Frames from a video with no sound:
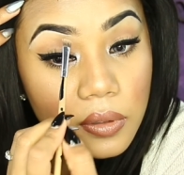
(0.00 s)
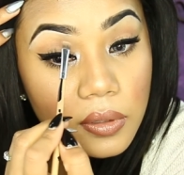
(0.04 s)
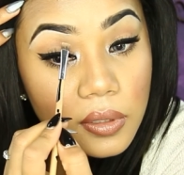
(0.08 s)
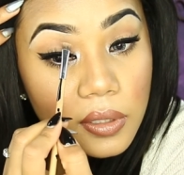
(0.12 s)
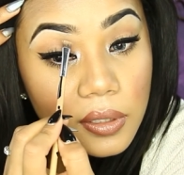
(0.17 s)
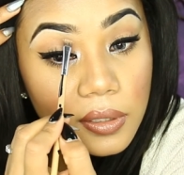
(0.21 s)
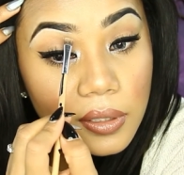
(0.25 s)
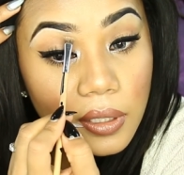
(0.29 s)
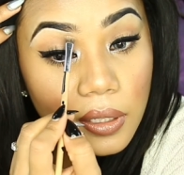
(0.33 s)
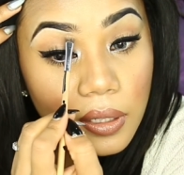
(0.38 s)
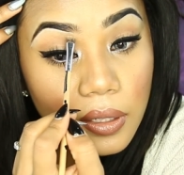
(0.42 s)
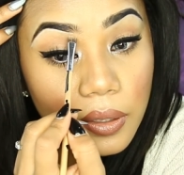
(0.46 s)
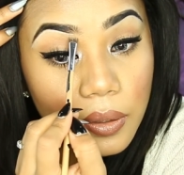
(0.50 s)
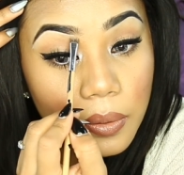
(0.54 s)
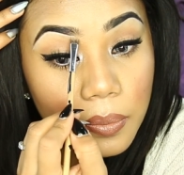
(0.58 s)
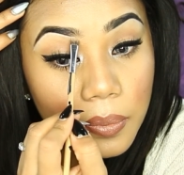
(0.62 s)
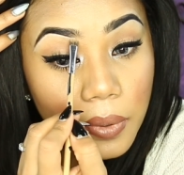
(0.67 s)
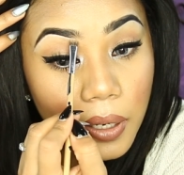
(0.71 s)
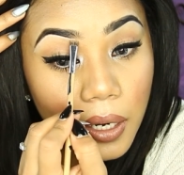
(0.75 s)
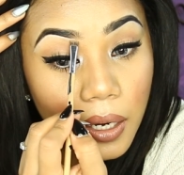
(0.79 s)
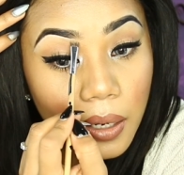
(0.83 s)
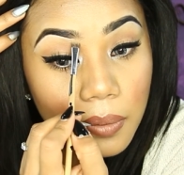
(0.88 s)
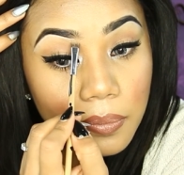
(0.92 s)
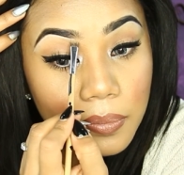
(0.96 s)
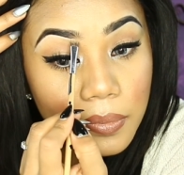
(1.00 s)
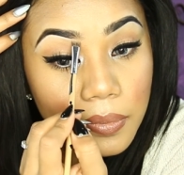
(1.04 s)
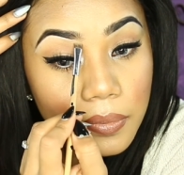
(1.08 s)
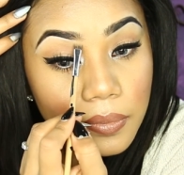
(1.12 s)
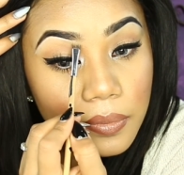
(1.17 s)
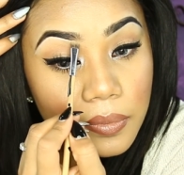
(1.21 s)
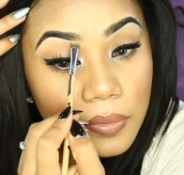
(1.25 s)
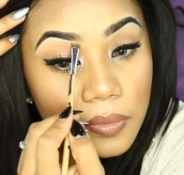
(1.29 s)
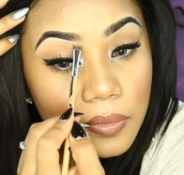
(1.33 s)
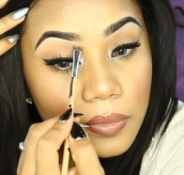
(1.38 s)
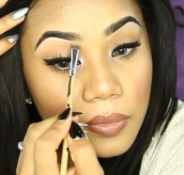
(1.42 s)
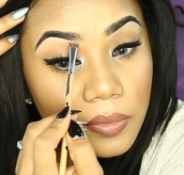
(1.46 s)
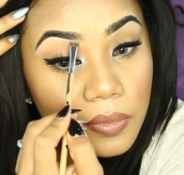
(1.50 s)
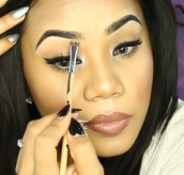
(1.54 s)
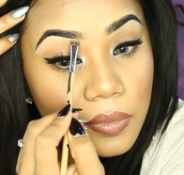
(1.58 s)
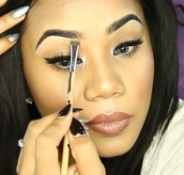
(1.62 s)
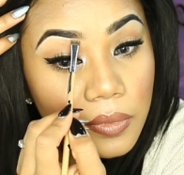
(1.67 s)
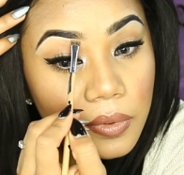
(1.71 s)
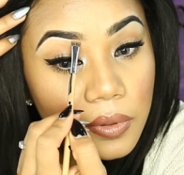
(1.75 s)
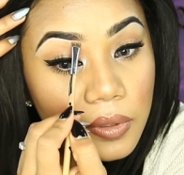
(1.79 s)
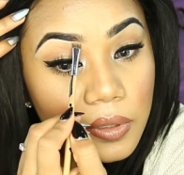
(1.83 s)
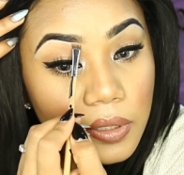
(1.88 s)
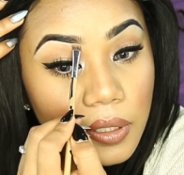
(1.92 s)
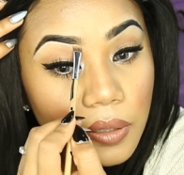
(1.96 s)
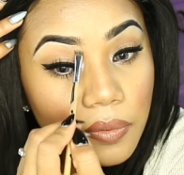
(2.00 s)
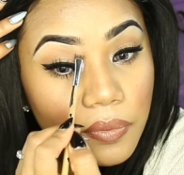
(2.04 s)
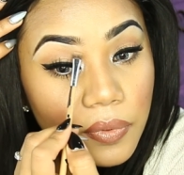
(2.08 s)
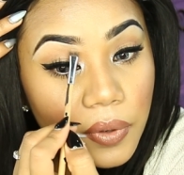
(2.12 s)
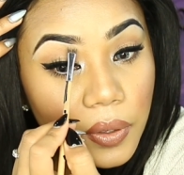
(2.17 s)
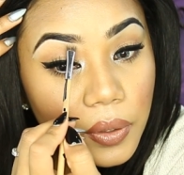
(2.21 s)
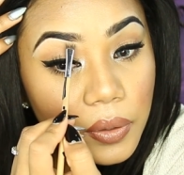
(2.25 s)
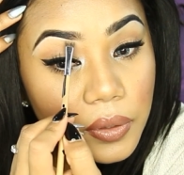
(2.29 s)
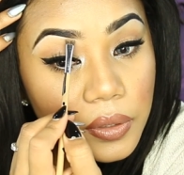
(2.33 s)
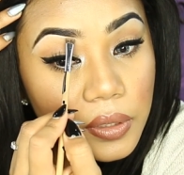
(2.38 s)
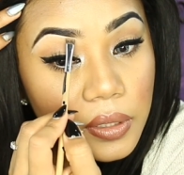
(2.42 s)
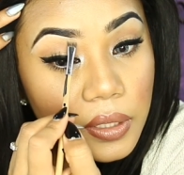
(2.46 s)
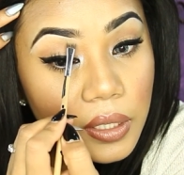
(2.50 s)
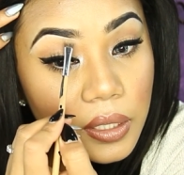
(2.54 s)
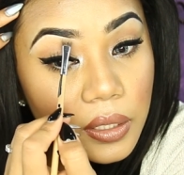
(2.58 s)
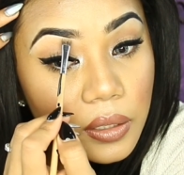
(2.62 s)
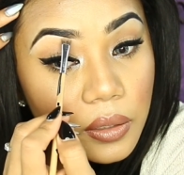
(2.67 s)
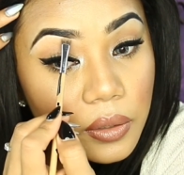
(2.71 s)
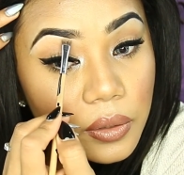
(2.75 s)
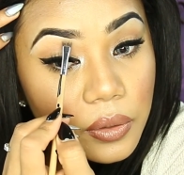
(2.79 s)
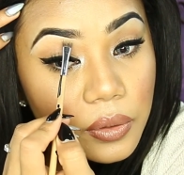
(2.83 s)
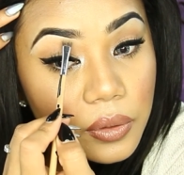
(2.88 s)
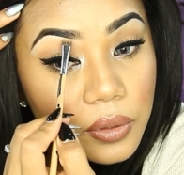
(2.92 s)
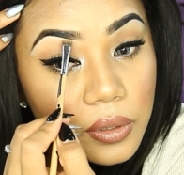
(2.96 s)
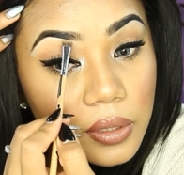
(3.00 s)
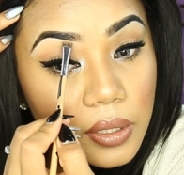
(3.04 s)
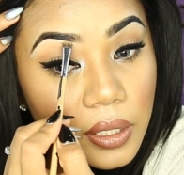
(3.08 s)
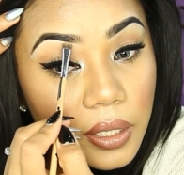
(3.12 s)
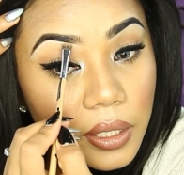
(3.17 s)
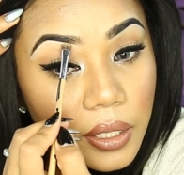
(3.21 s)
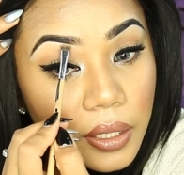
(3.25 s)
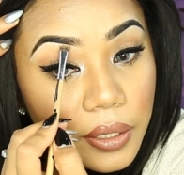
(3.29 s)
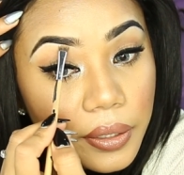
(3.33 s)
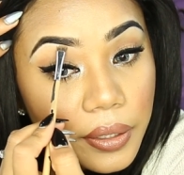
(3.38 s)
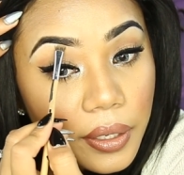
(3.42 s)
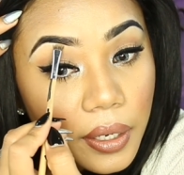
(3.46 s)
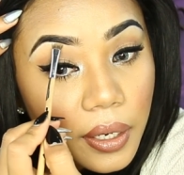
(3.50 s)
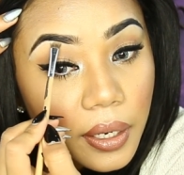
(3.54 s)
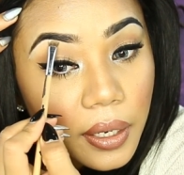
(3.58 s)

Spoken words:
Just a little pop. Some folks, they use like